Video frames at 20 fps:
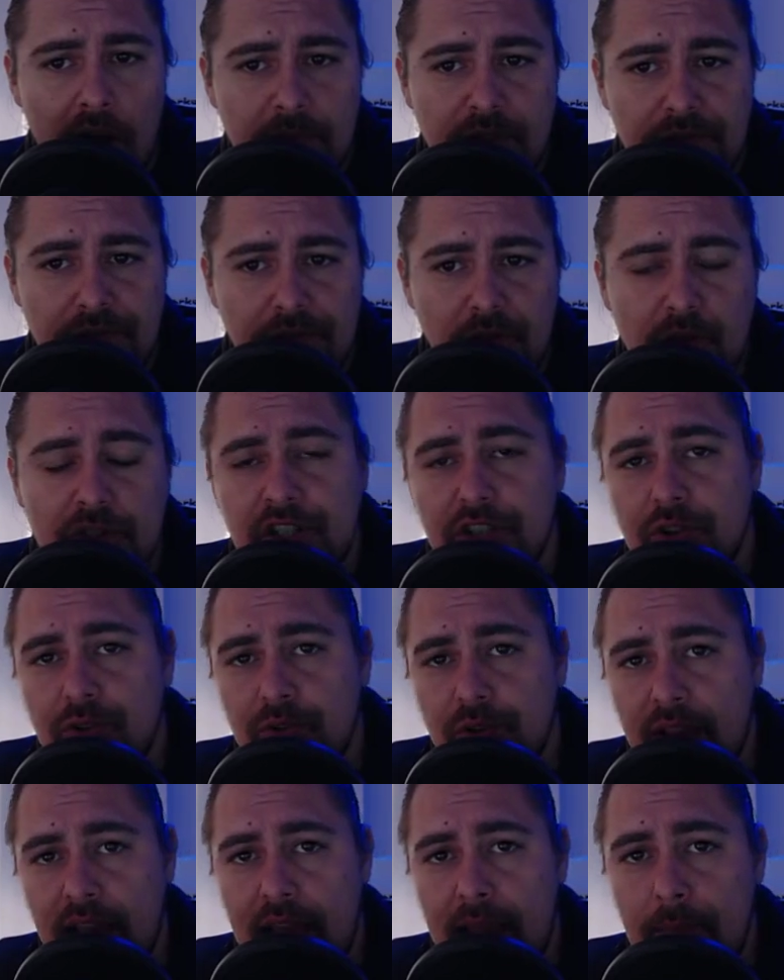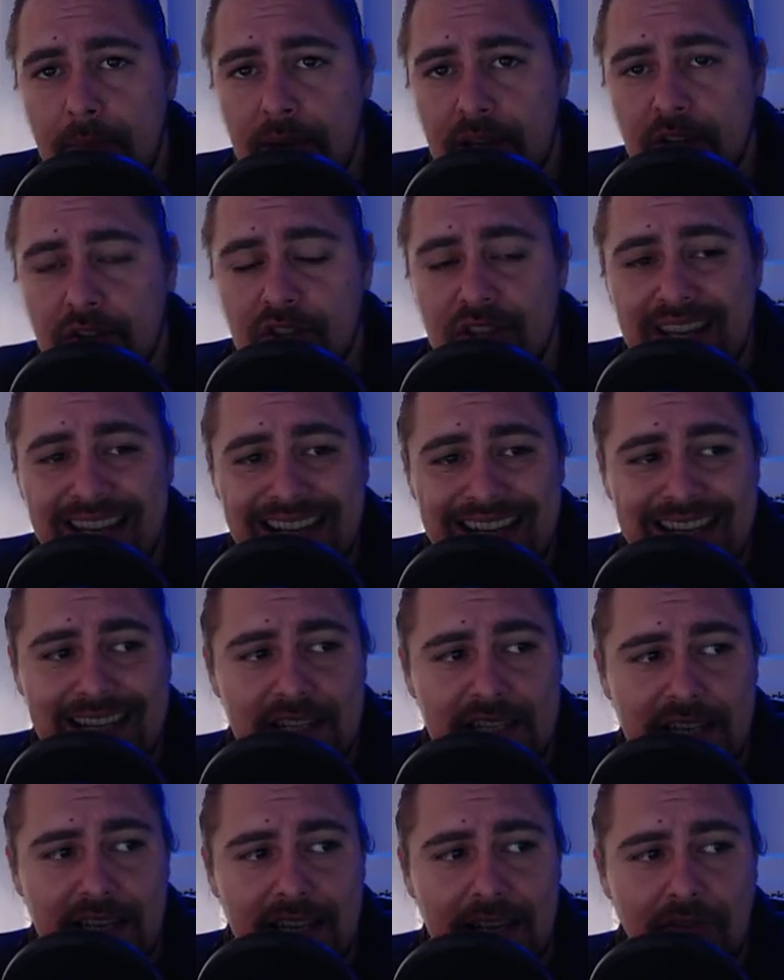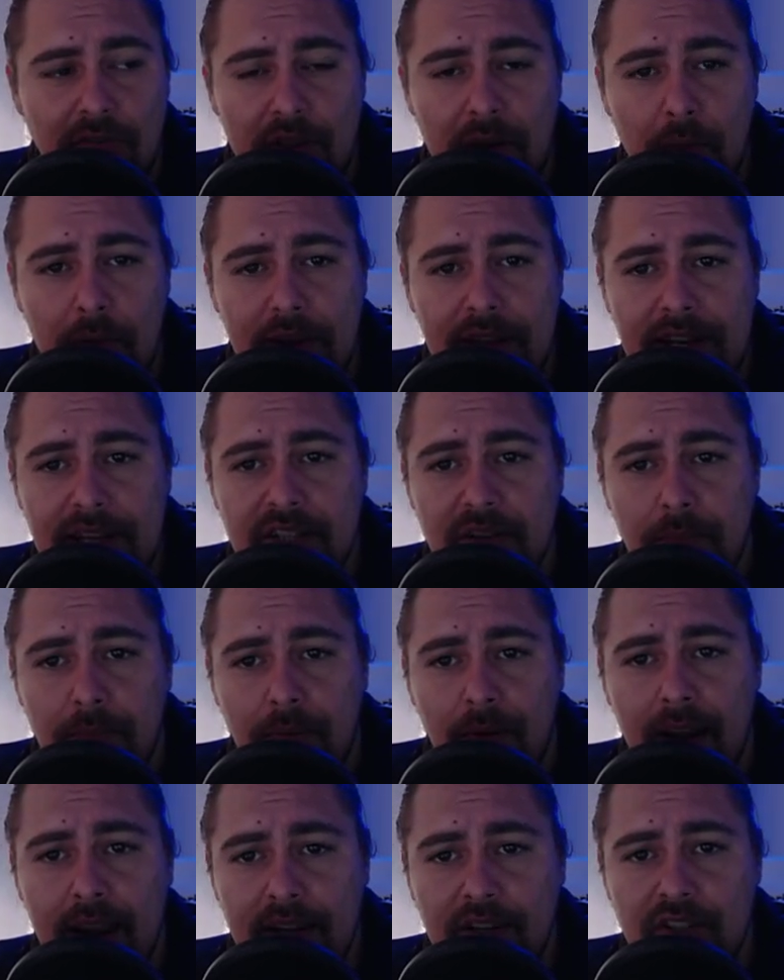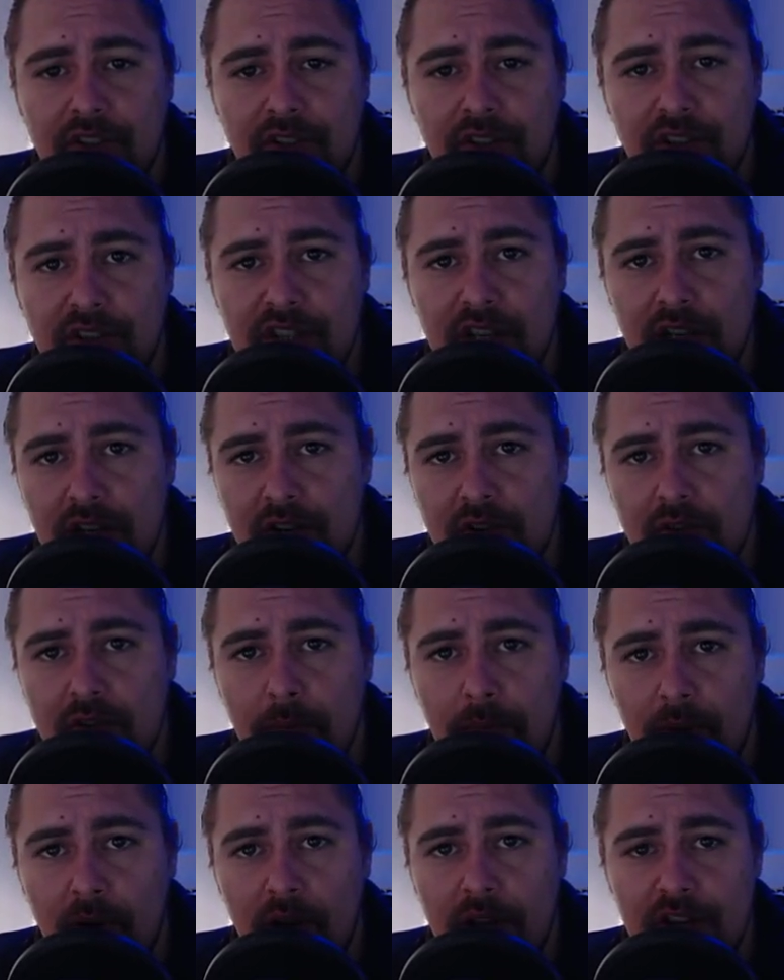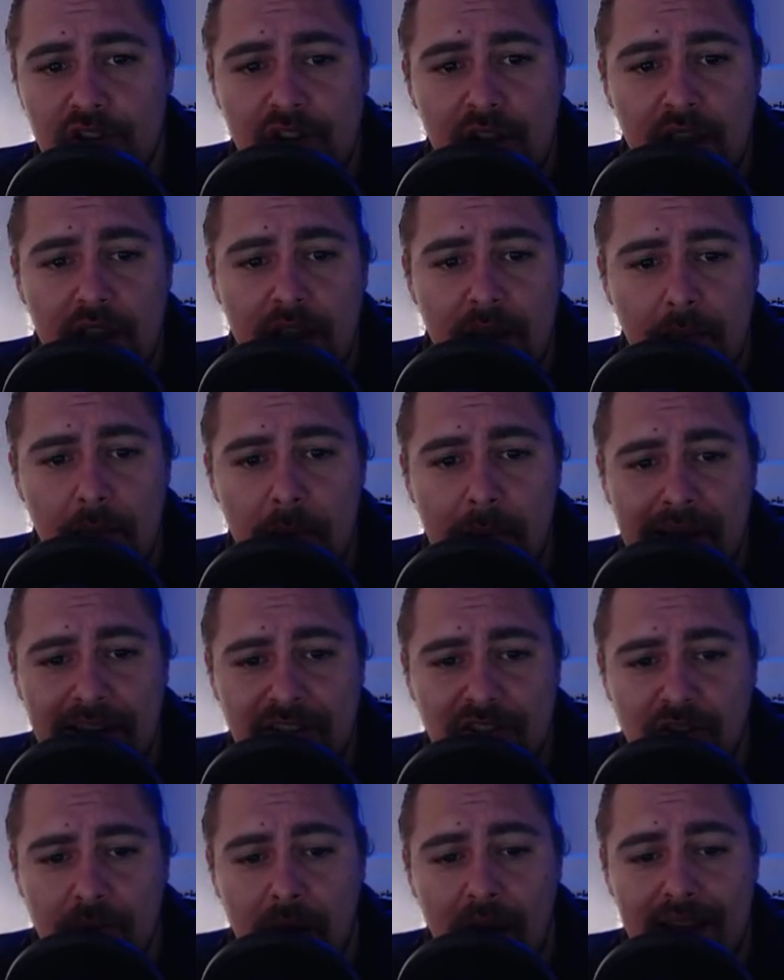to 42K because that is the level that we need to break to continue the bullish momentum.